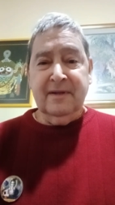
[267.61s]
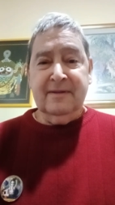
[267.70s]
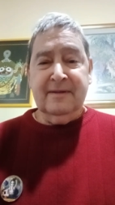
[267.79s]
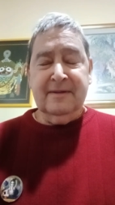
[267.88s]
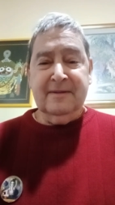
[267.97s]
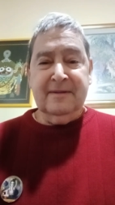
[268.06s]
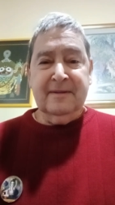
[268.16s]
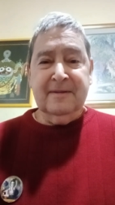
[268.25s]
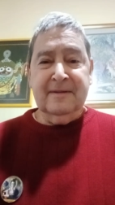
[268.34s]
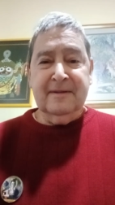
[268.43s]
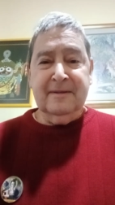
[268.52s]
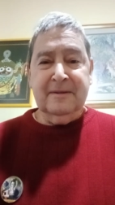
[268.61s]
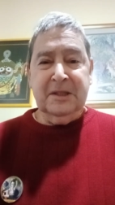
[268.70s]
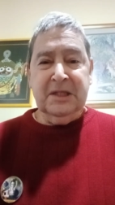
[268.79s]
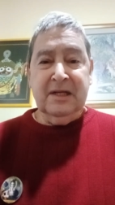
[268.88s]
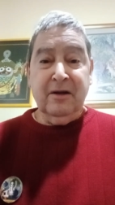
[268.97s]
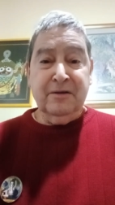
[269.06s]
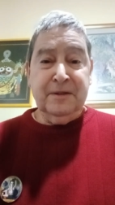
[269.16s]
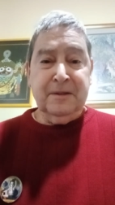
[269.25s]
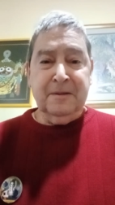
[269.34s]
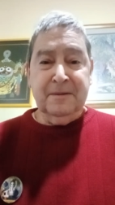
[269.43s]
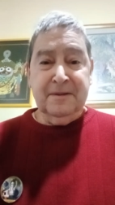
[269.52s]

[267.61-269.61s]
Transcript: This is this is logical.